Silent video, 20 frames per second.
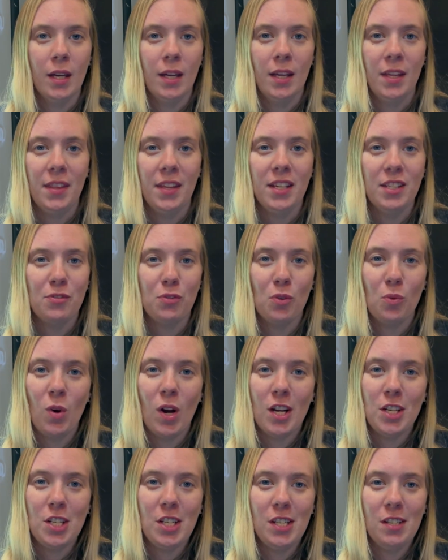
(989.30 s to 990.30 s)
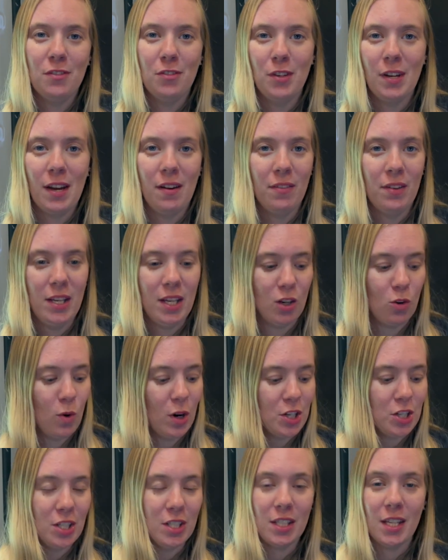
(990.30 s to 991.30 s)
Thanks for watching. If you have any
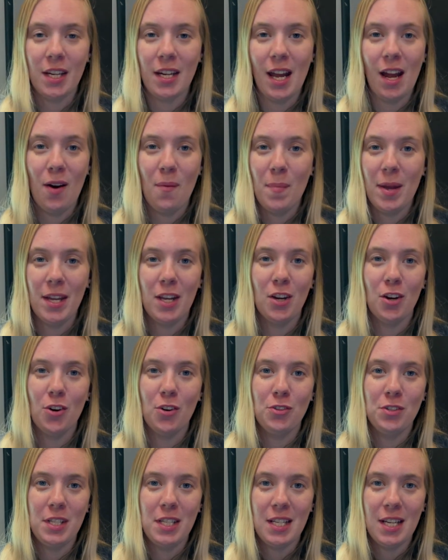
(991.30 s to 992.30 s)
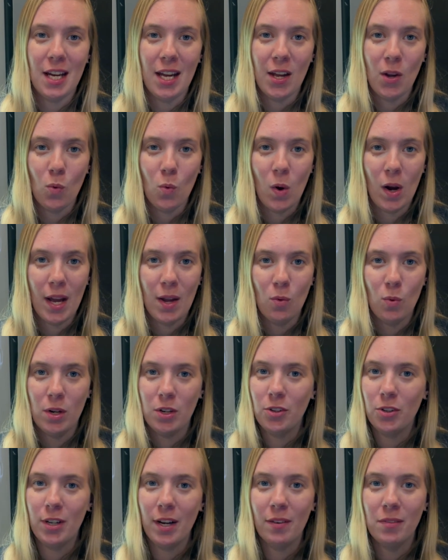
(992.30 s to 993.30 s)
questions on how to make your own DIY
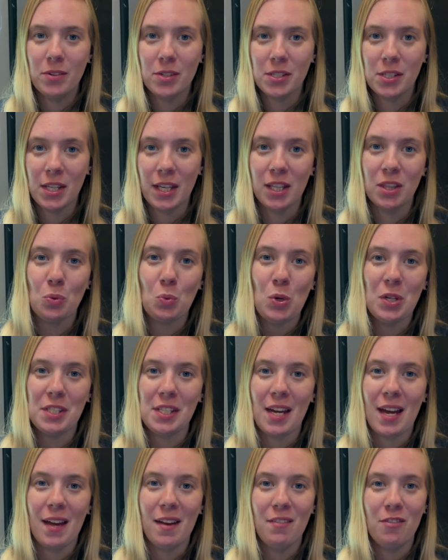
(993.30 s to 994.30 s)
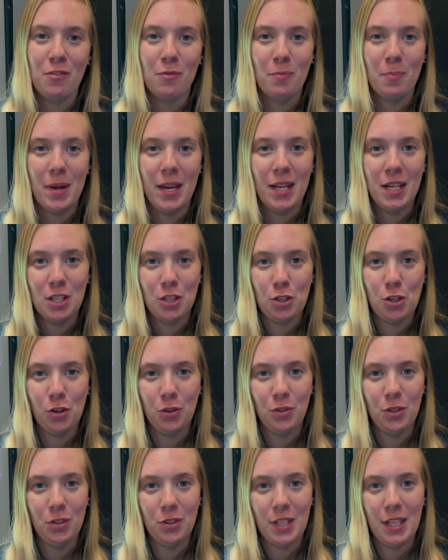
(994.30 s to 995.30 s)
window covers like the ones I've made and
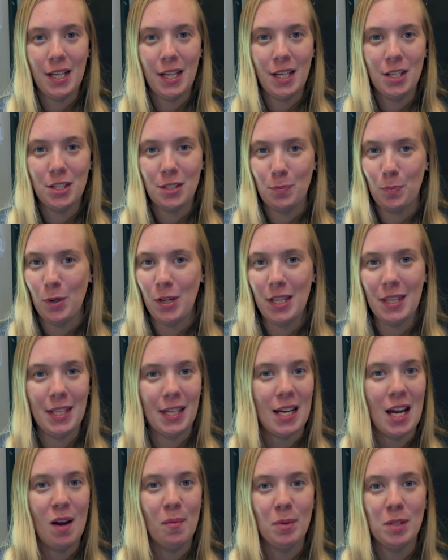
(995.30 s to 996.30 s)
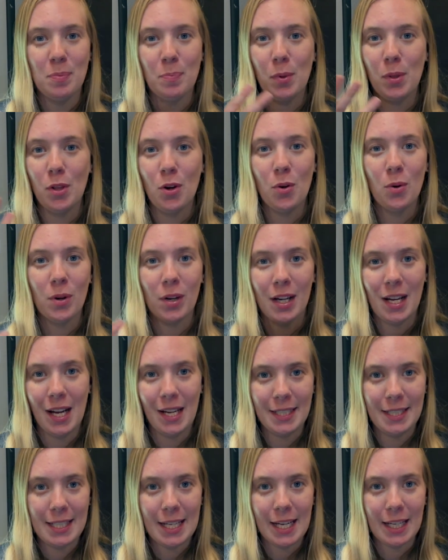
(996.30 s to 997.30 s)
shown you today, just put it in the comments below or
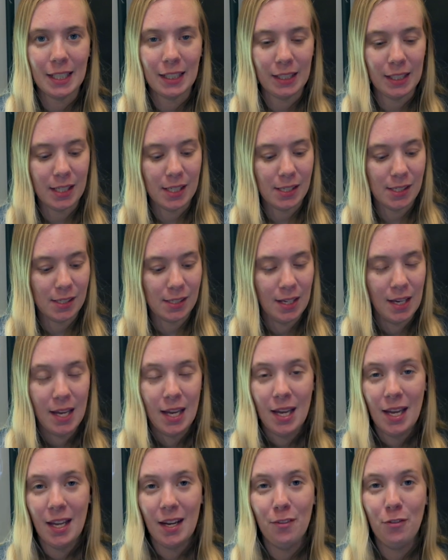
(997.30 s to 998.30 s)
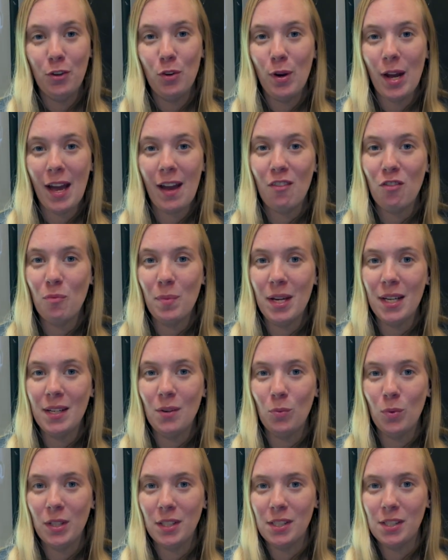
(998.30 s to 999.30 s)
contact us. And if you have made
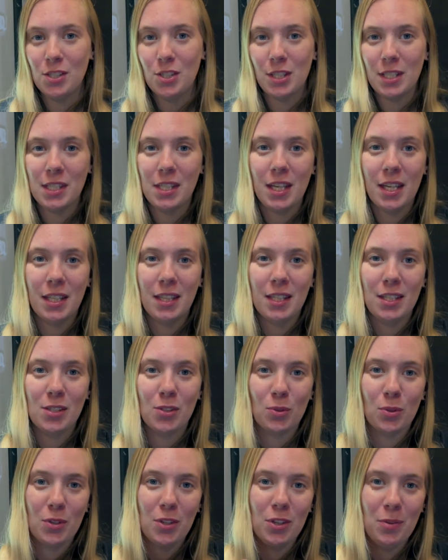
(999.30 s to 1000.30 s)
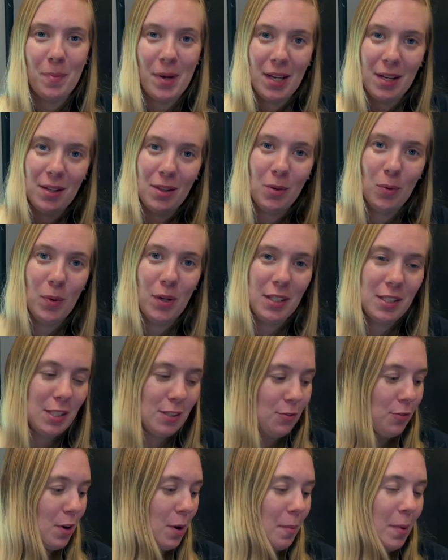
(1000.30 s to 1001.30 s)
ones just like this or you made the ones
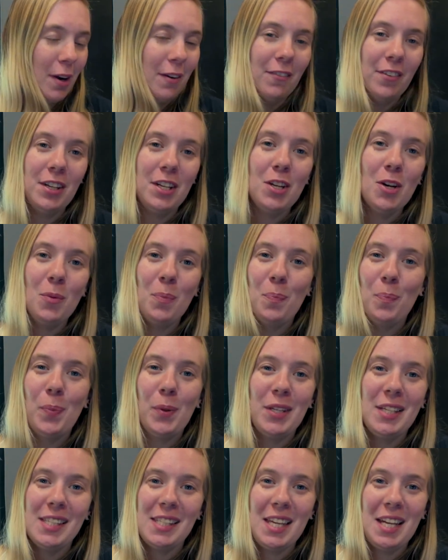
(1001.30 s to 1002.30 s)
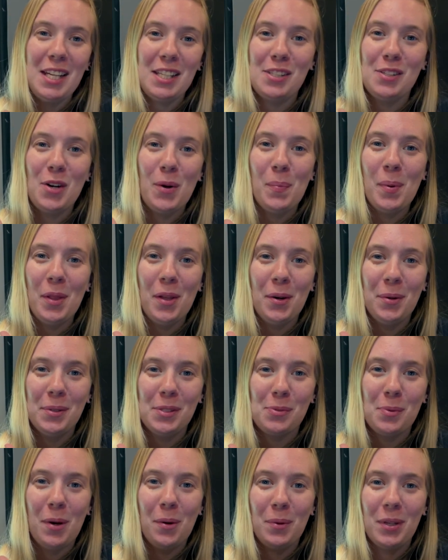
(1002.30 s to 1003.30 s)
from our video, please let us know below
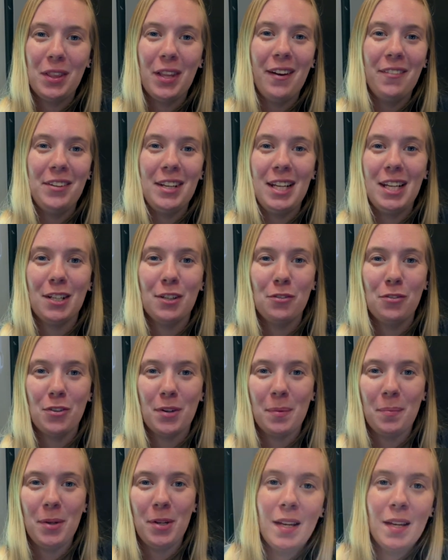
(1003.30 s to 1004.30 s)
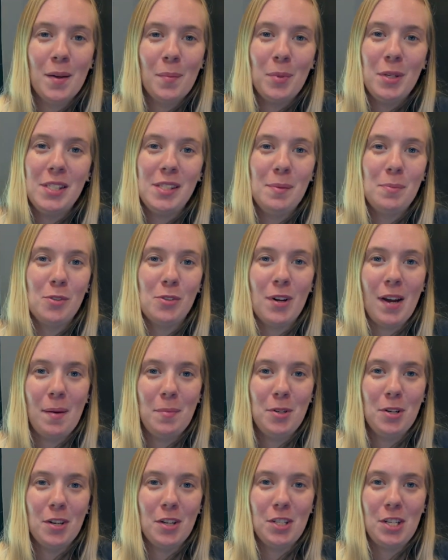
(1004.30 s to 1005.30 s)
as well. We'd love to hear from you. Please subscribe
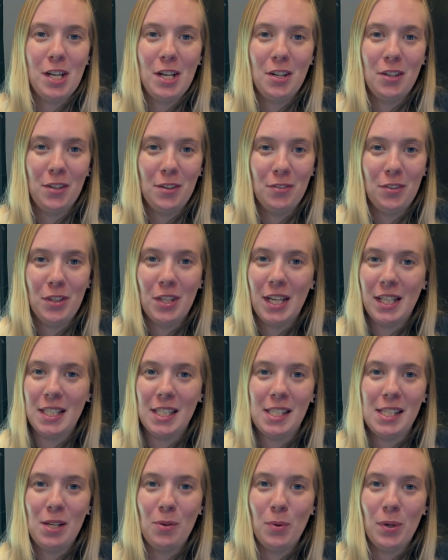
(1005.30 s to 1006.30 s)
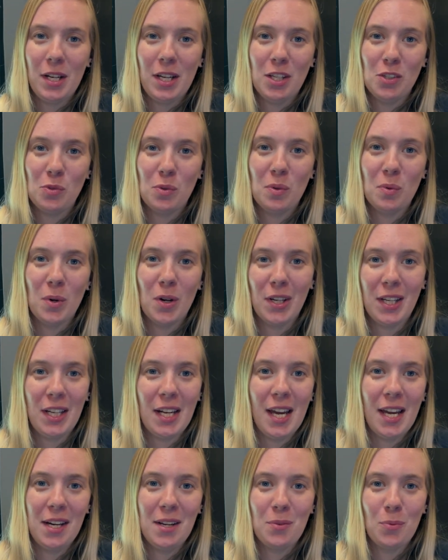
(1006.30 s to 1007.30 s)
to our channel if you'd like to see what else we're working
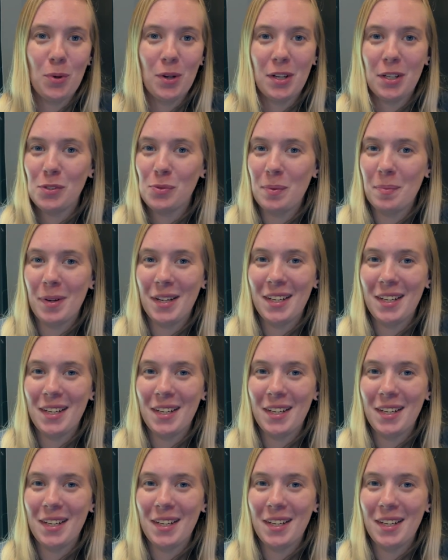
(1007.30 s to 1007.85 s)
on and where else we might